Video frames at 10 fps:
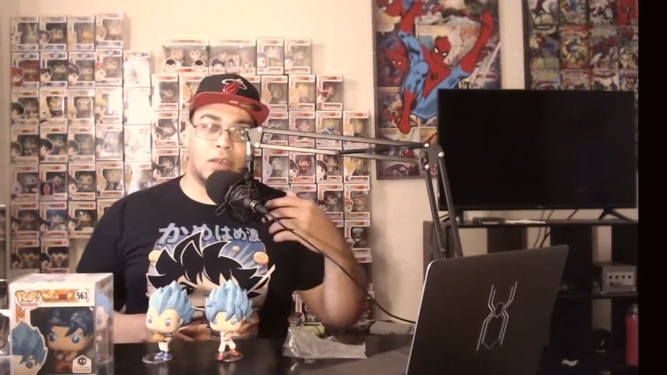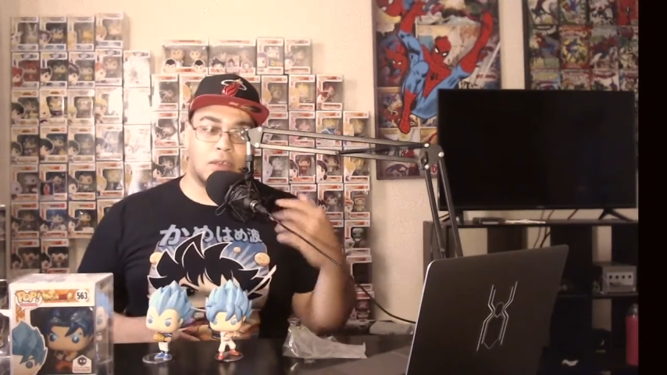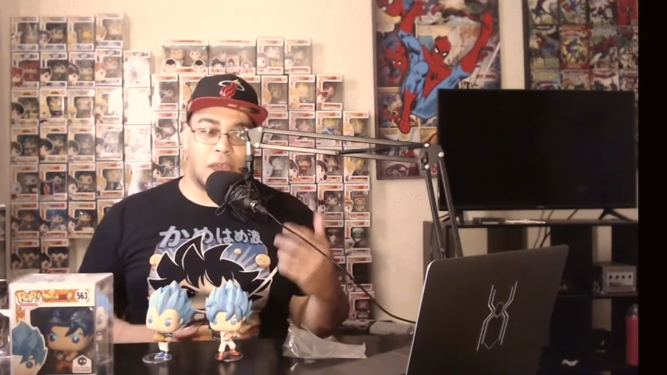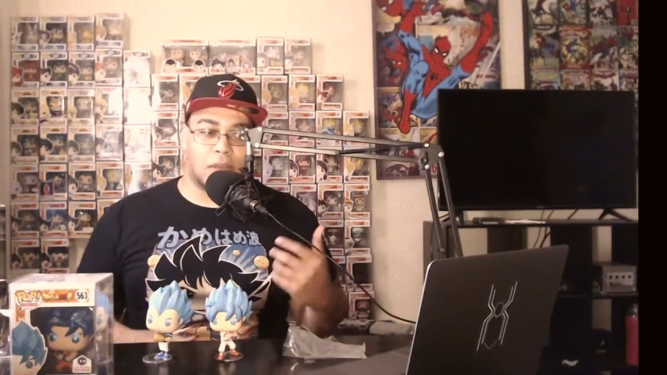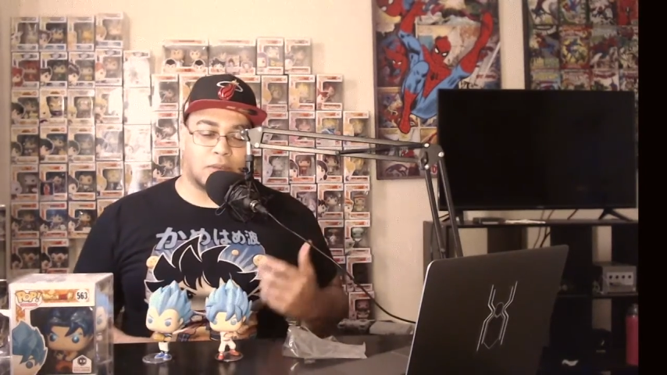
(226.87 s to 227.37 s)

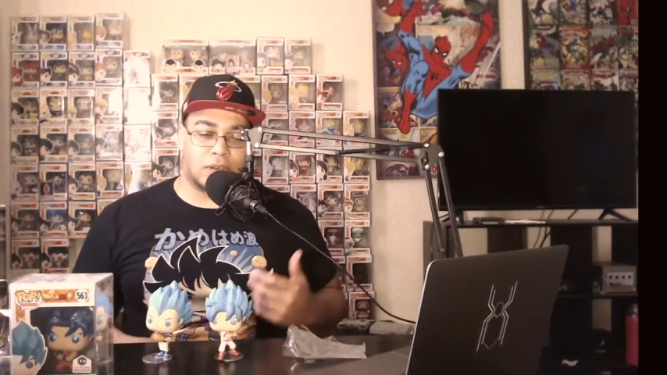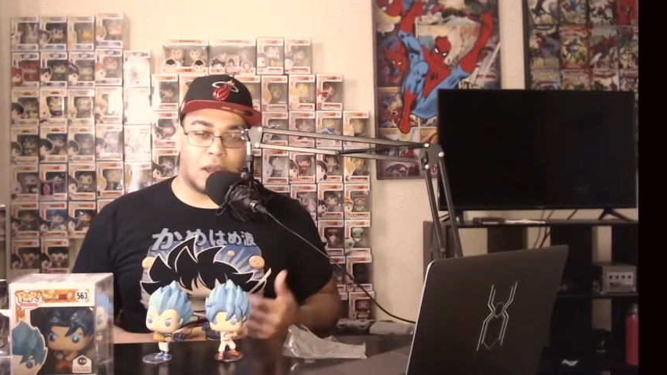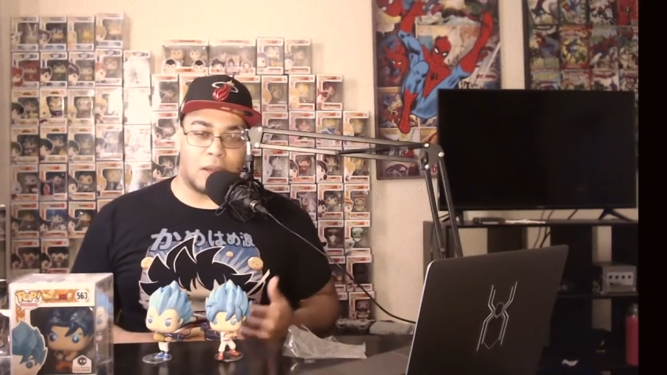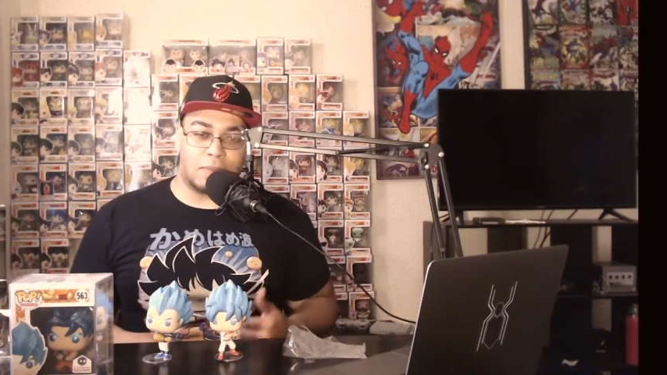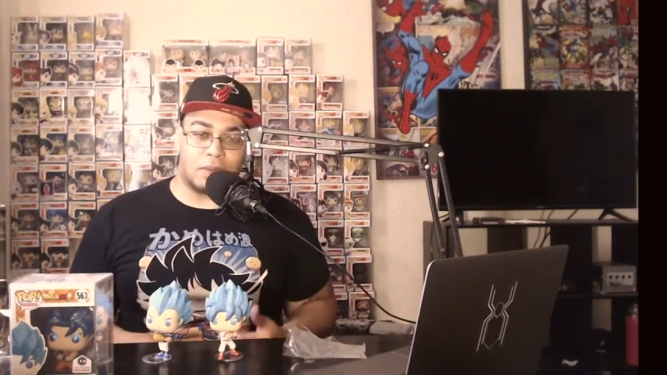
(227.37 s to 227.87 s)

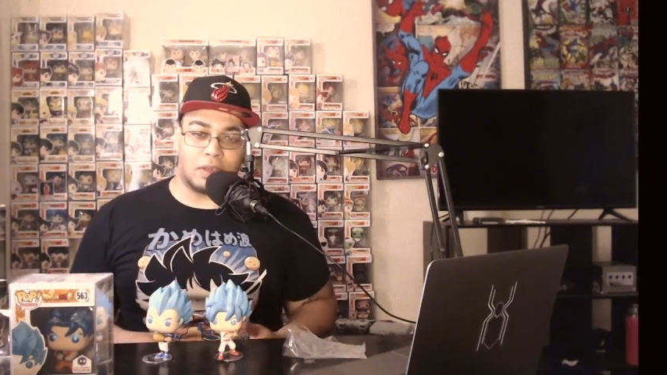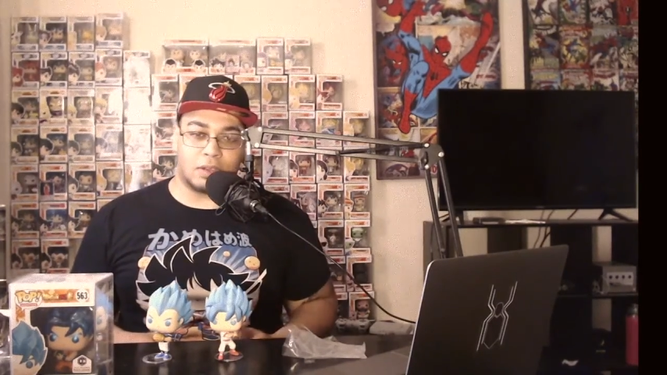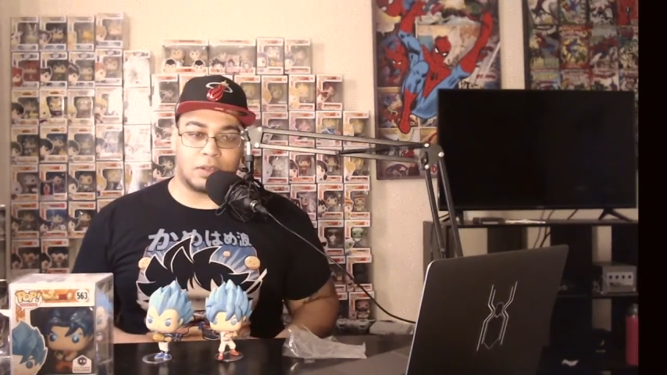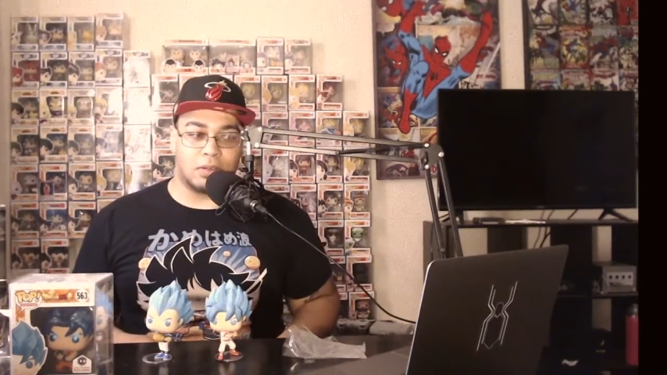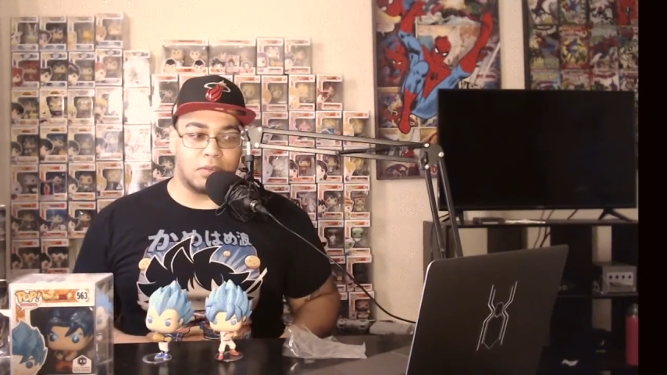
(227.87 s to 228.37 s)
GameStop
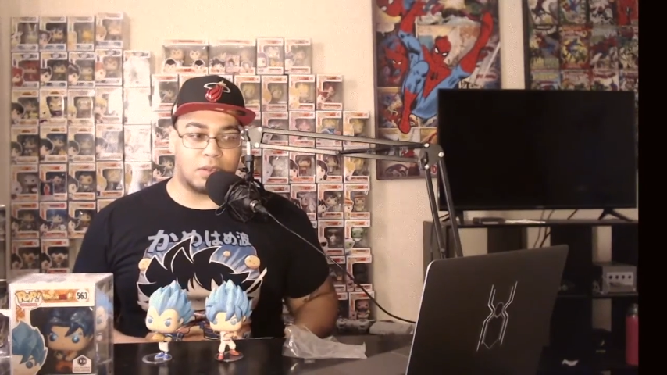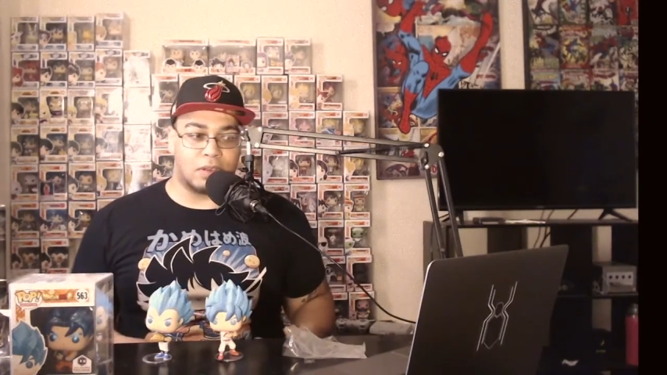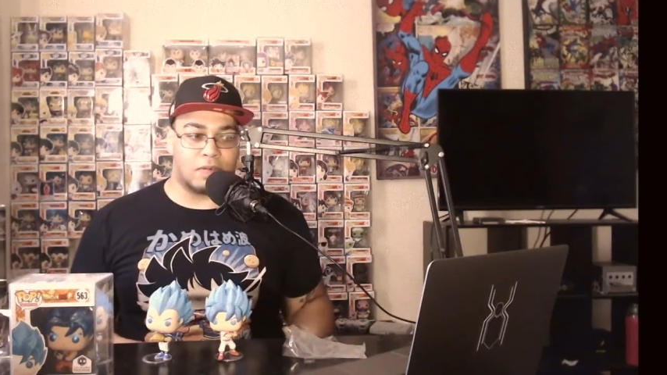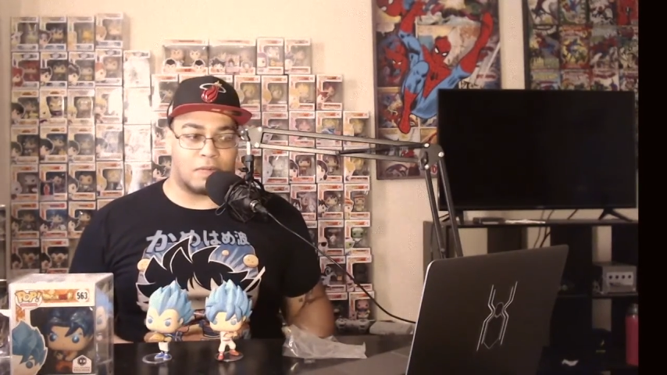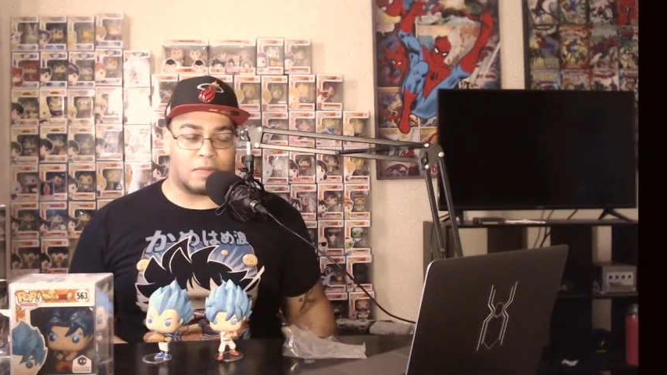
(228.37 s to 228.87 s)

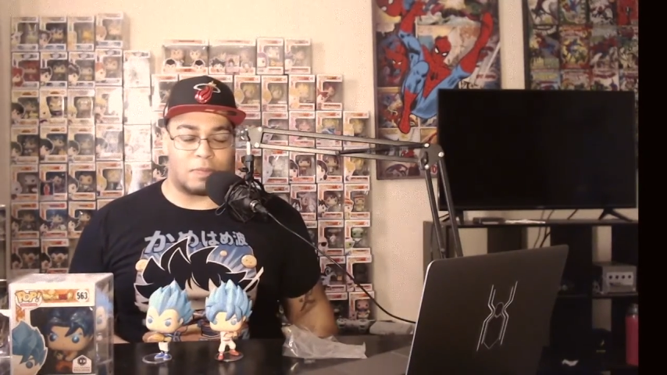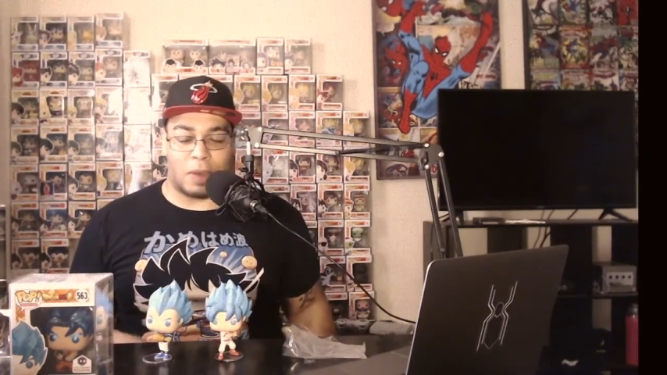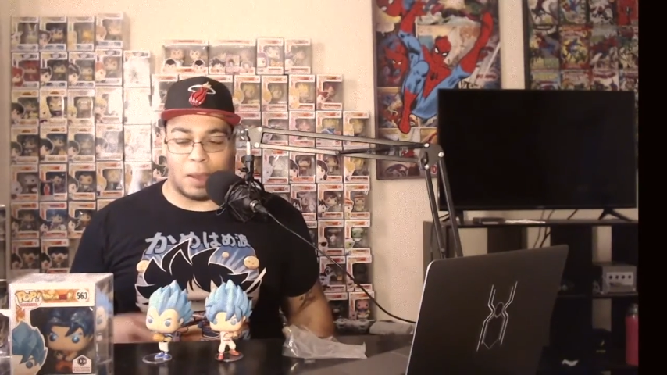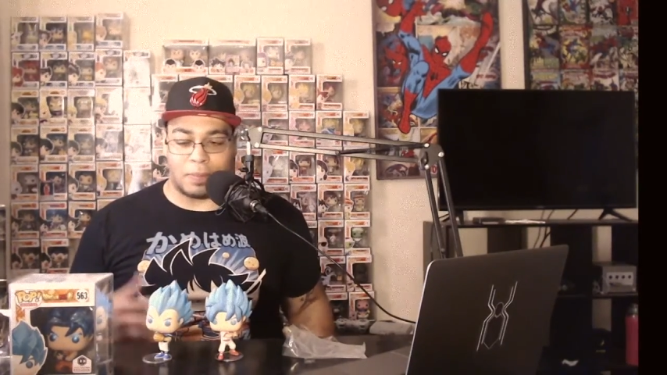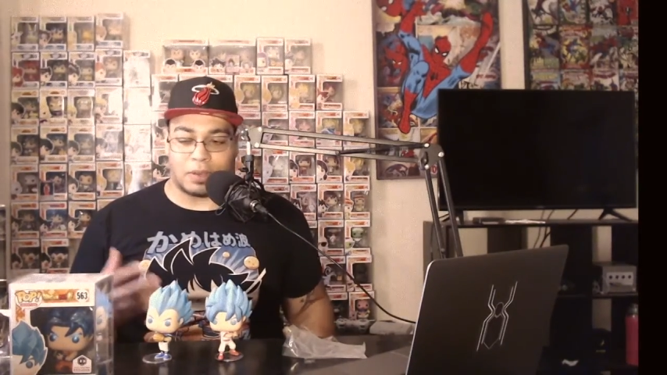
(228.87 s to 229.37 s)
exclusive
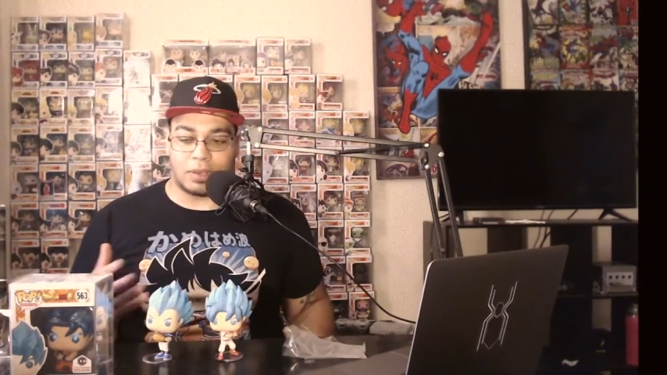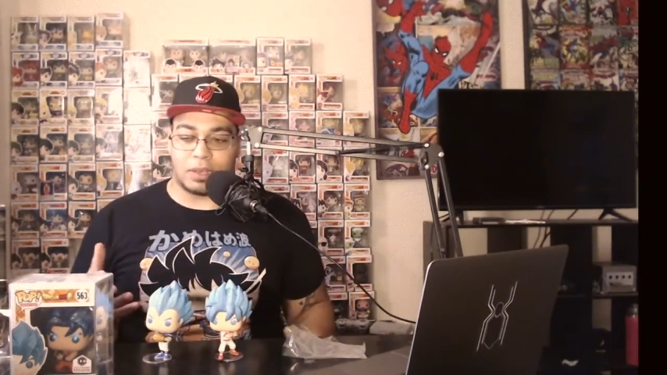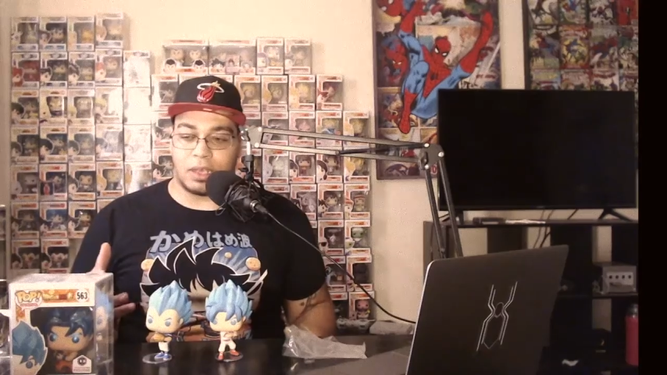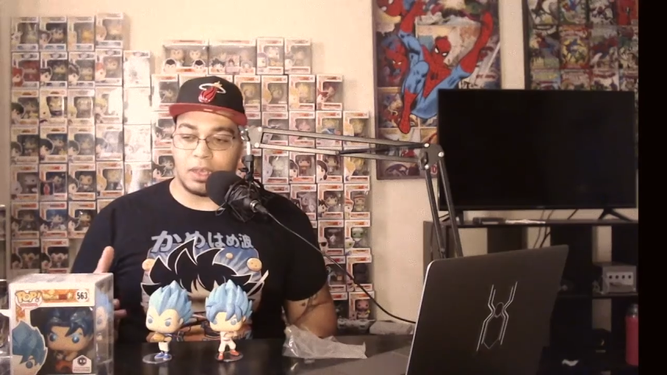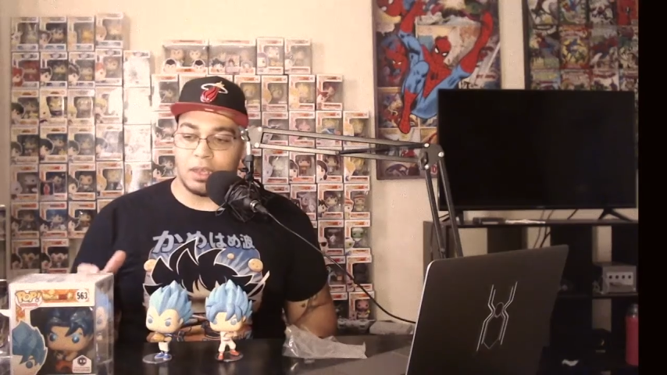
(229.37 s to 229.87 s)
Pop and
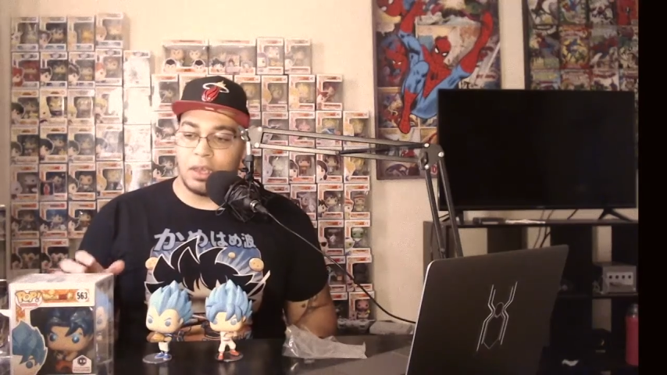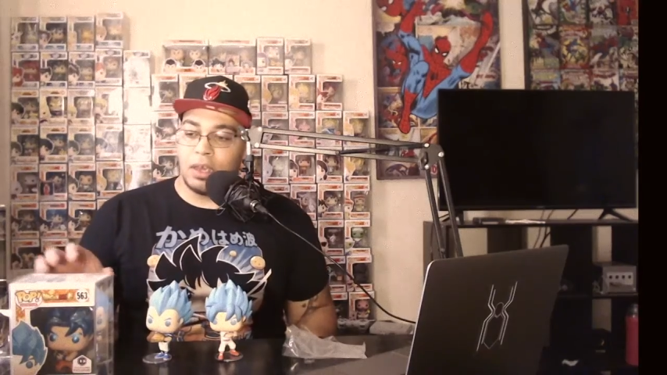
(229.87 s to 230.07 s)
Tee